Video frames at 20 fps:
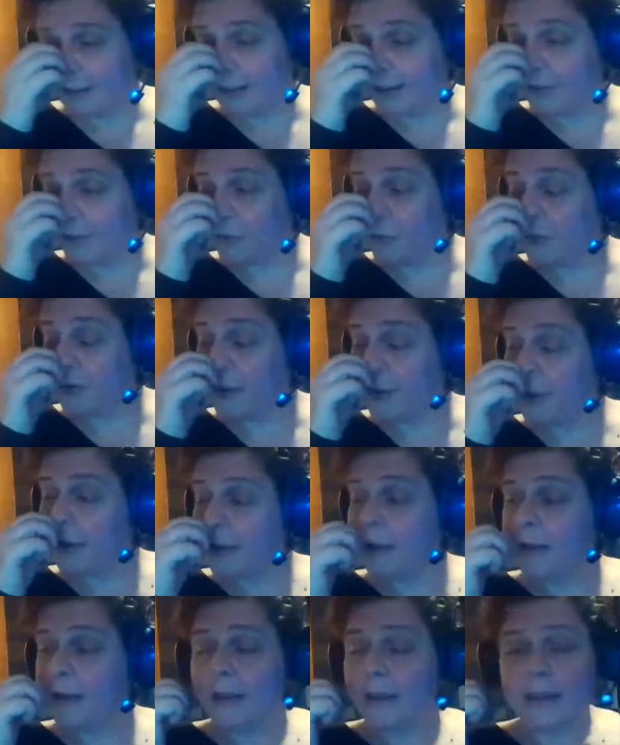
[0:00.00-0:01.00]
enjoy
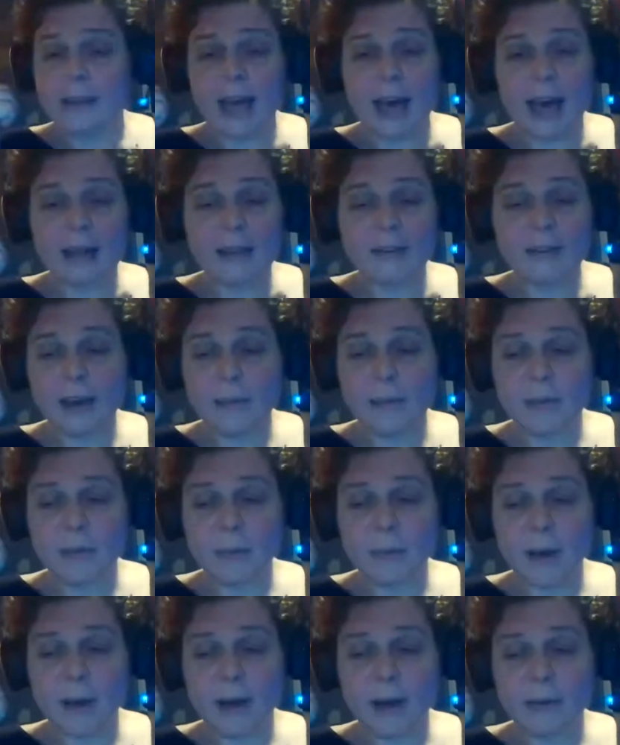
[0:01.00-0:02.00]
that time as
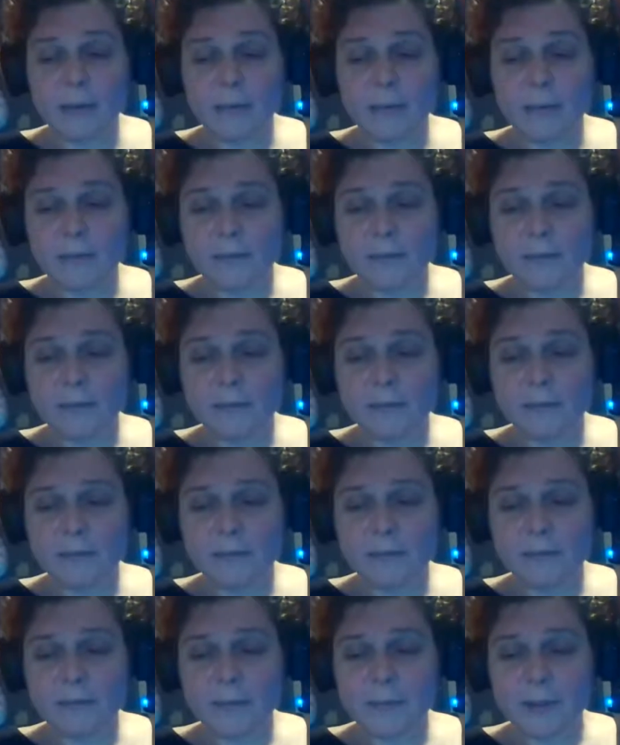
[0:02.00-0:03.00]
well.
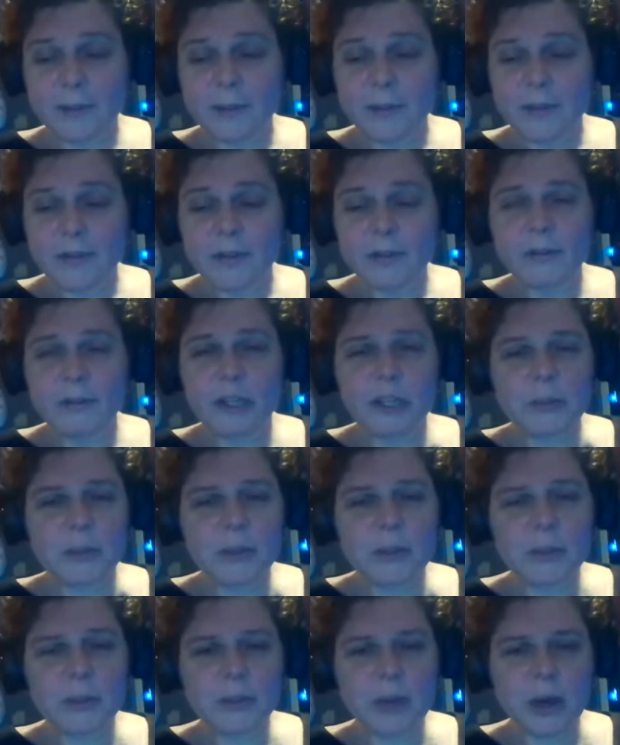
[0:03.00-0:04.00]
So just
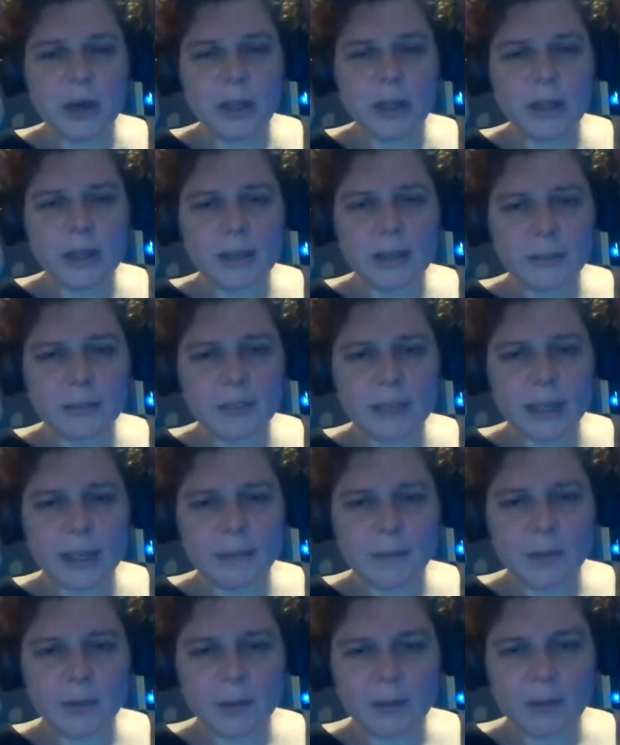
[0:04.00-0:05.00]
when you thought that it was
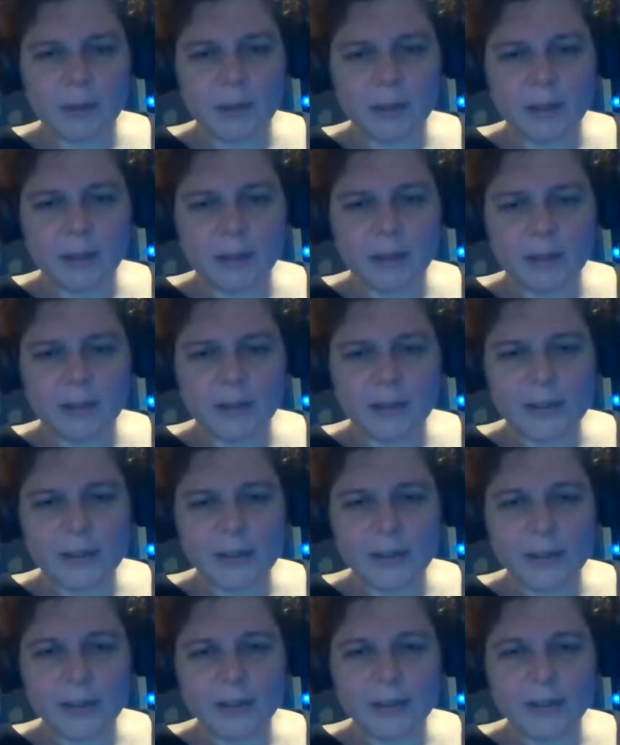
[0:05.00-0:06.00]
safe
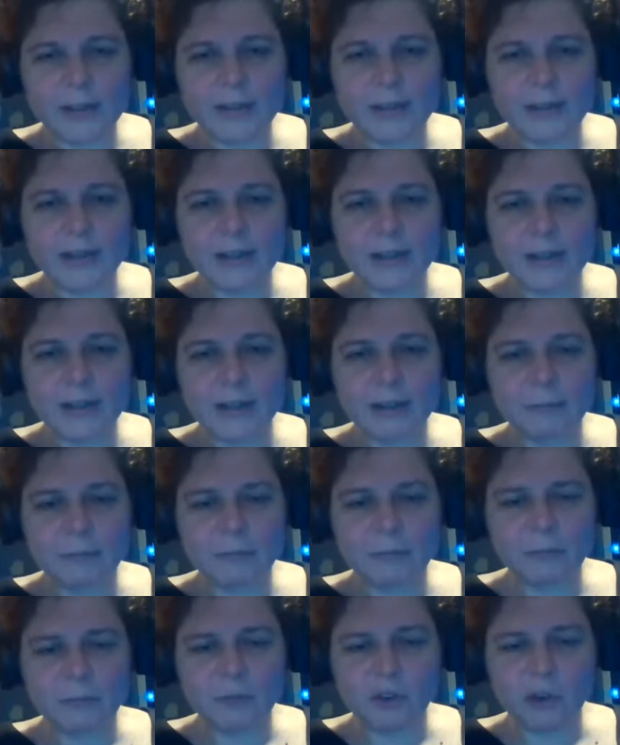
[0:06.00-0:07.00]
to
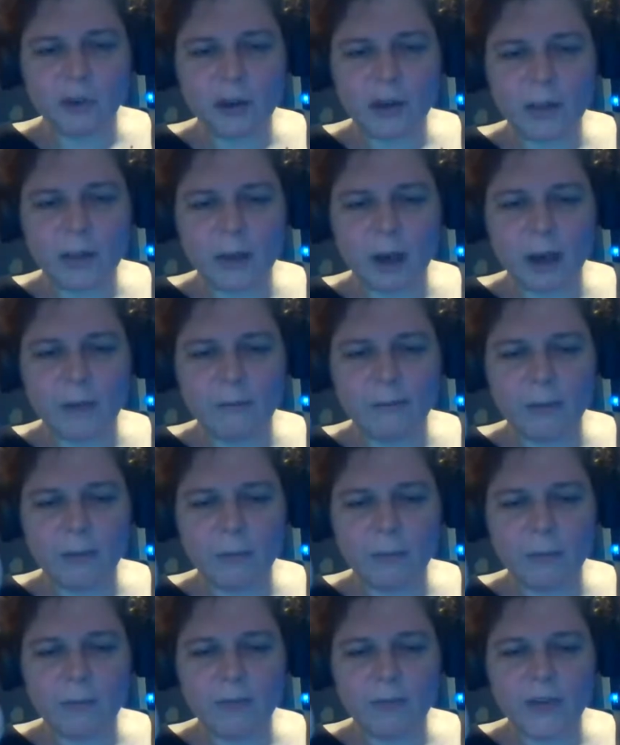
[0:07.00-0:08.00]
turn us off,
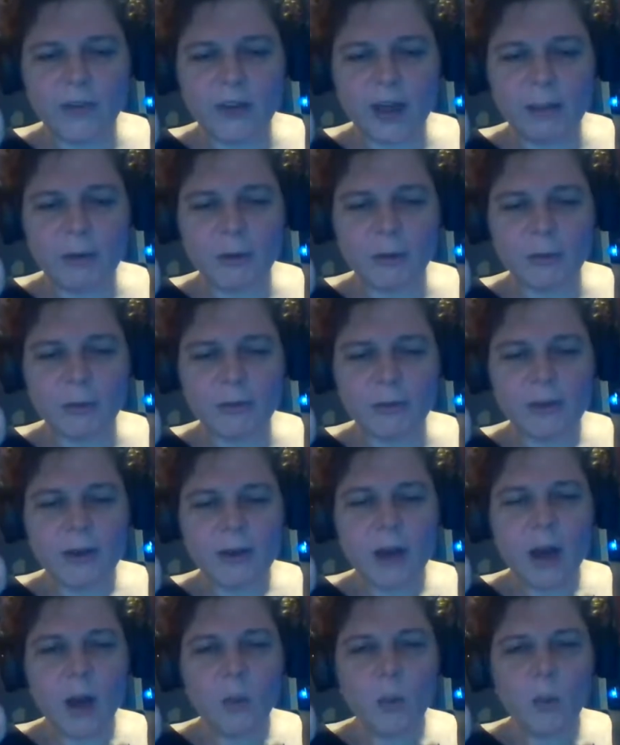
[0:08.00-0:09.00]
movie timers,
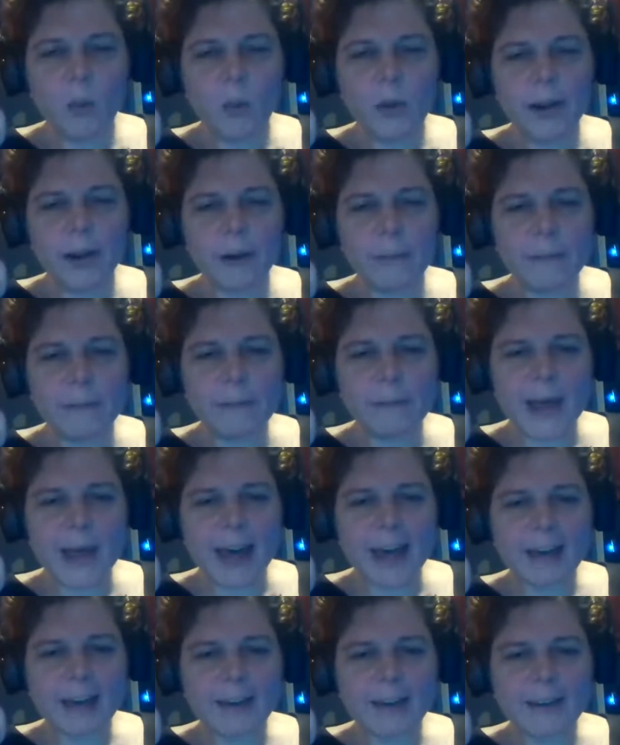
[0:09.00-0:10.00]
we're
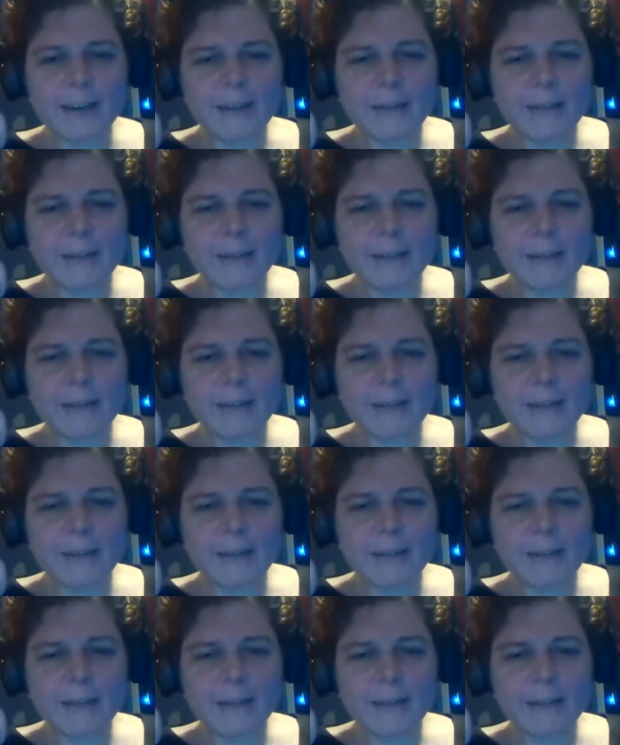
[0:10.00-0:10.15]
back.